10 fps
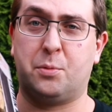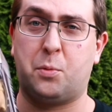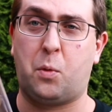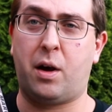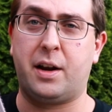
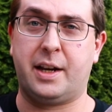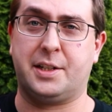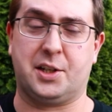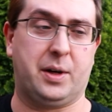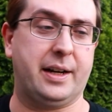What are you
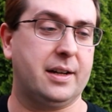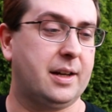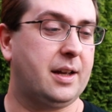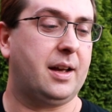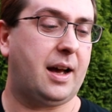doing?
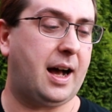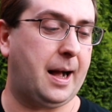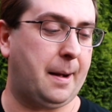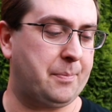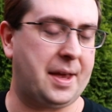
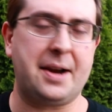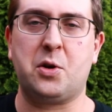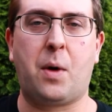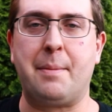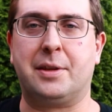And I don't
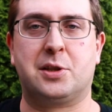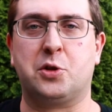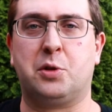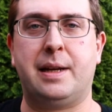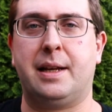know why, but the
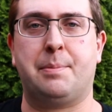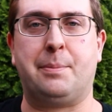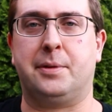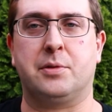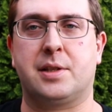social media
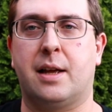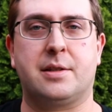people don't